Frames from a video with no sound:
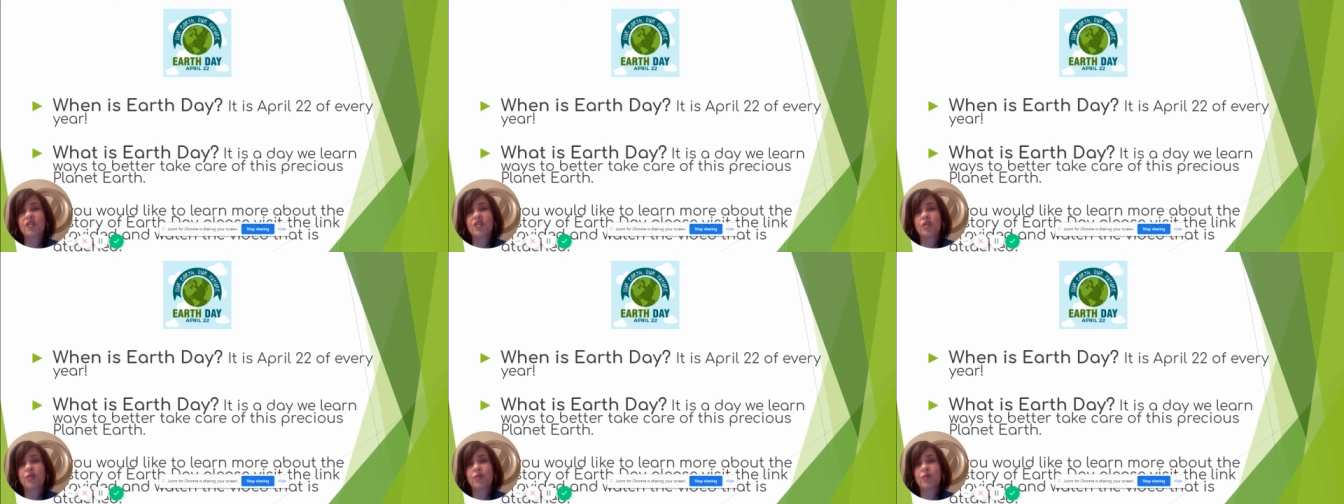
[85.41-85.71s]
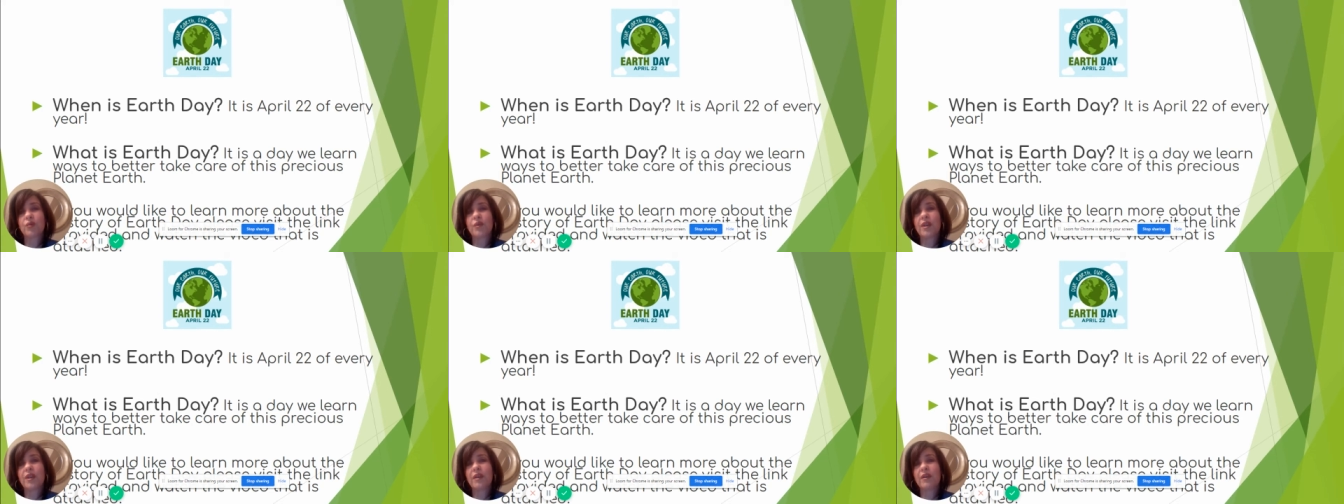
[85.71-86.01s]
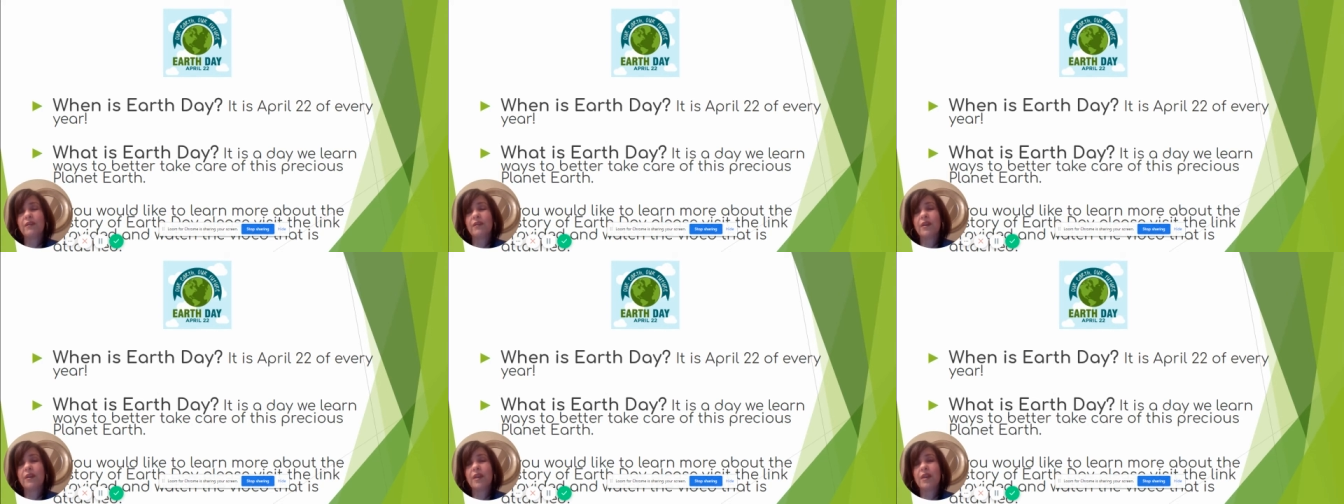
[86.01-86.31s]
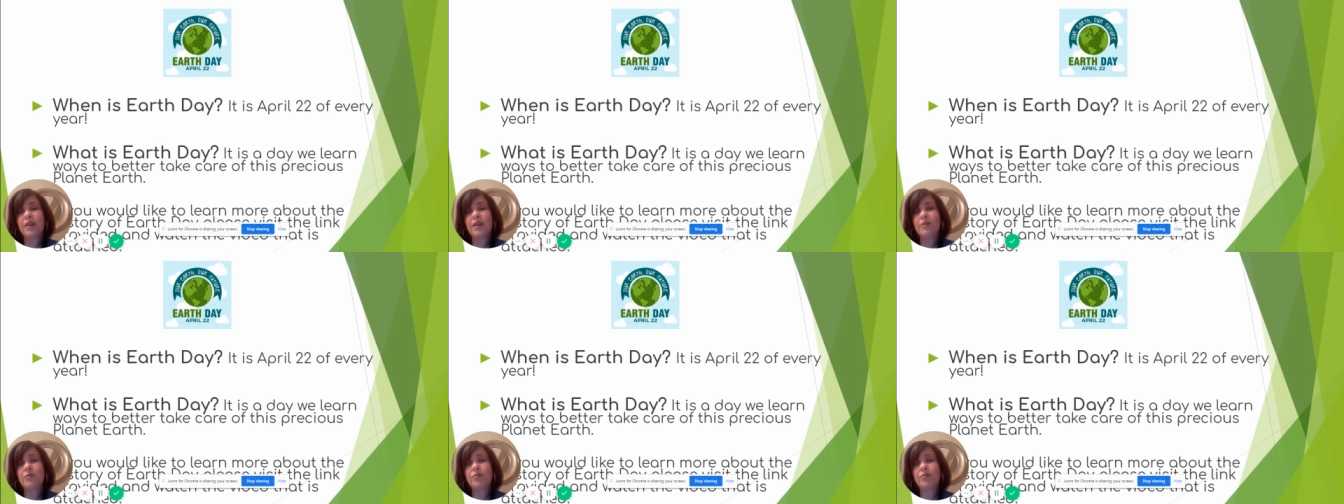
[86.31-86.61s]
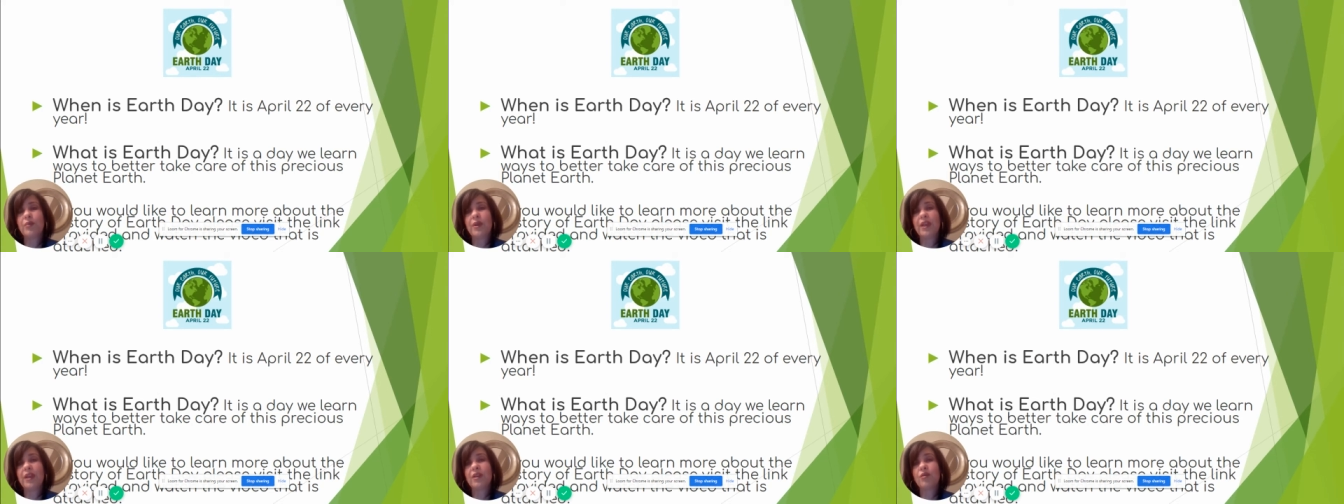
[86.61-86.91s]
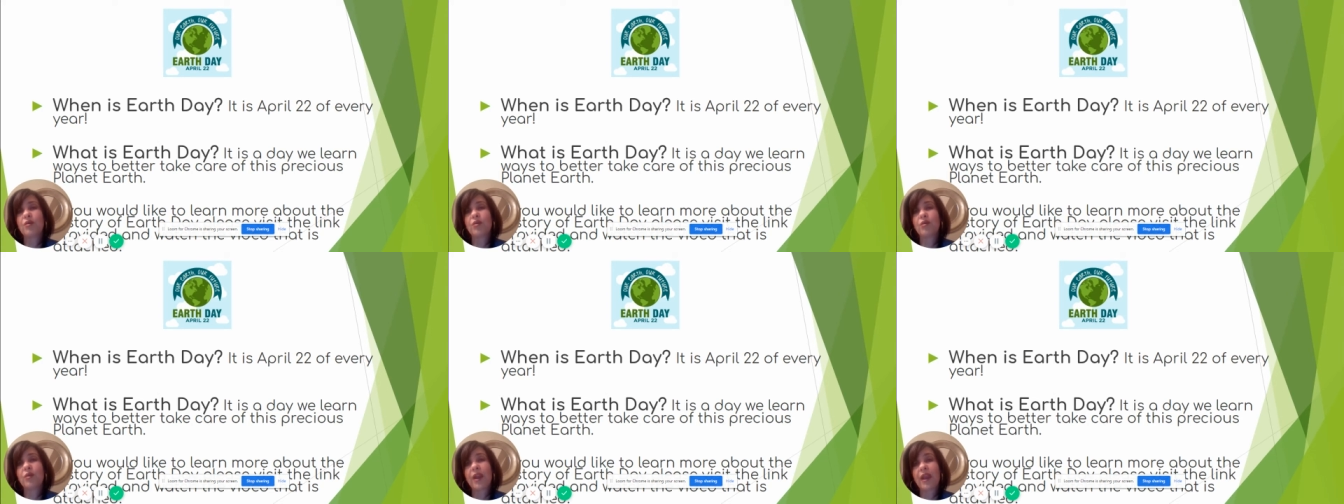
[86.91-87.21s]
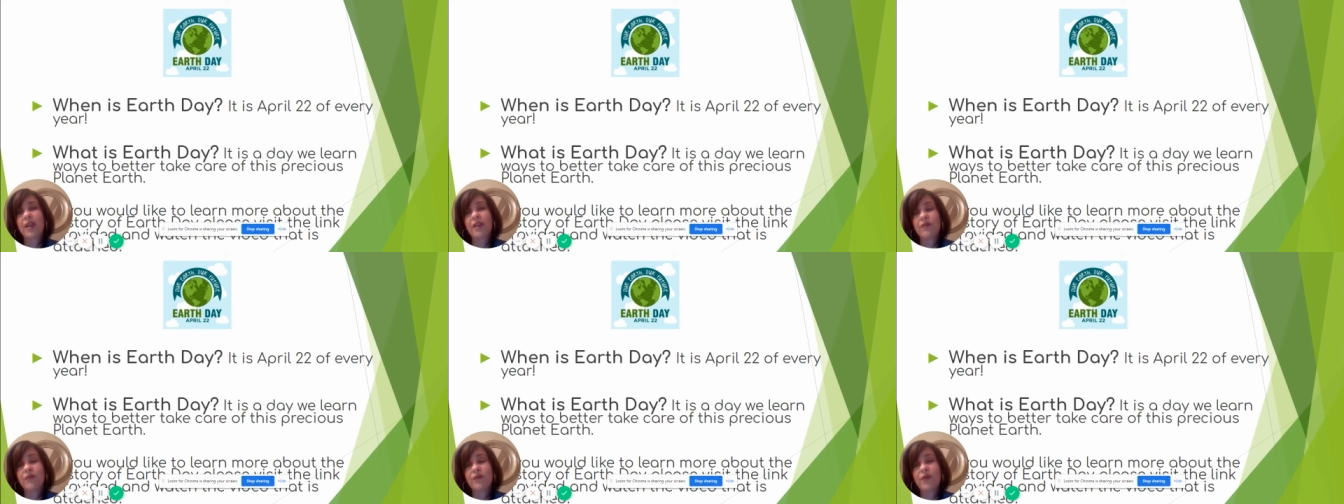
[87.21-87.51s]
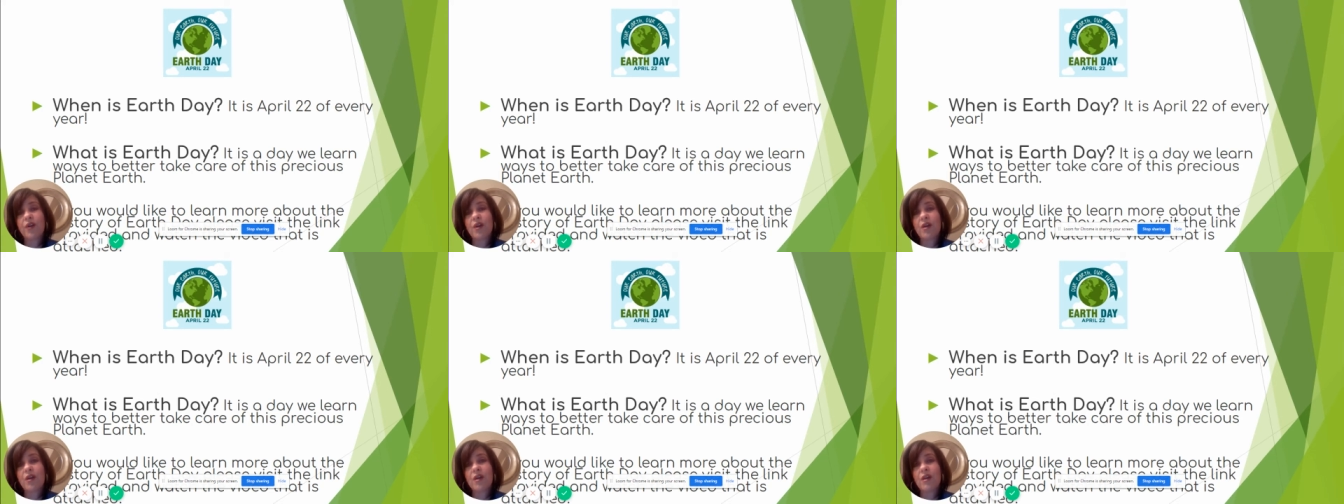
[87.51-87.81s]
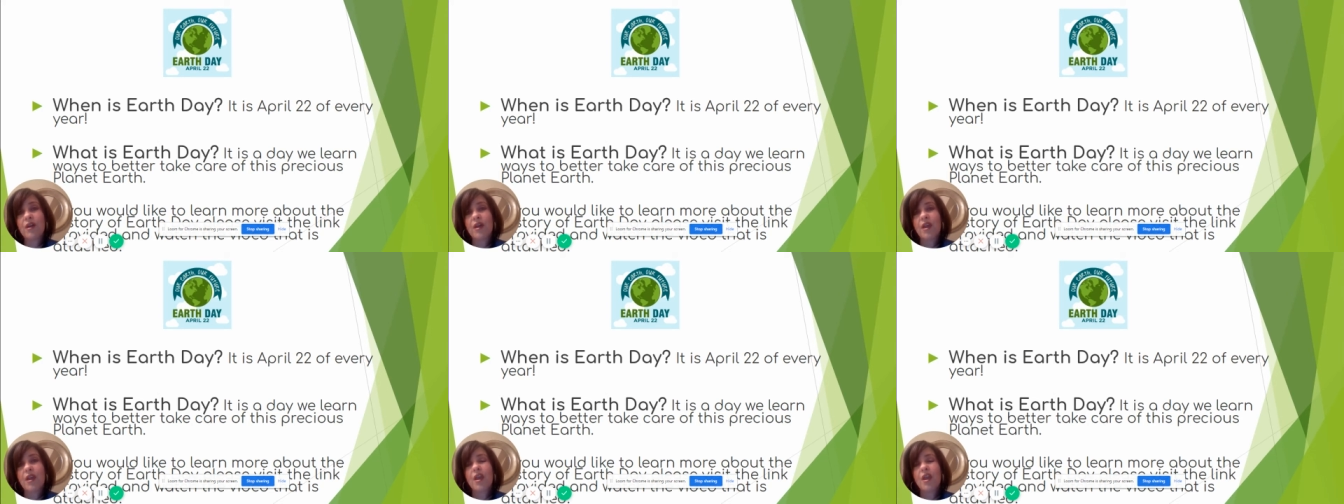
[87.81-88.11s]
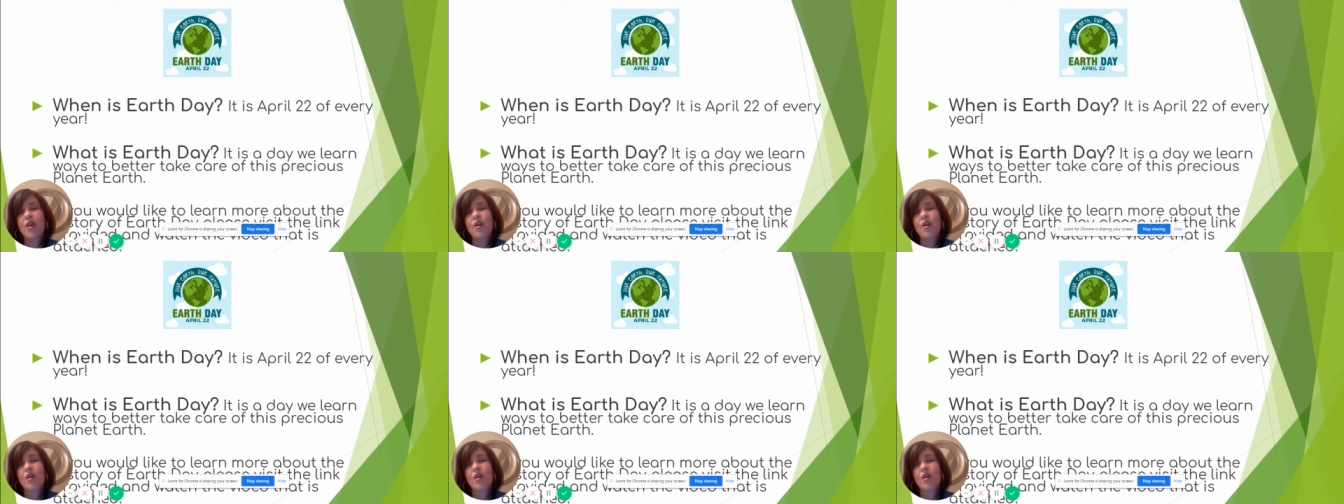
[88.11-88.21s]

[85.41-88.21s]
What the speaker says: to really be grateful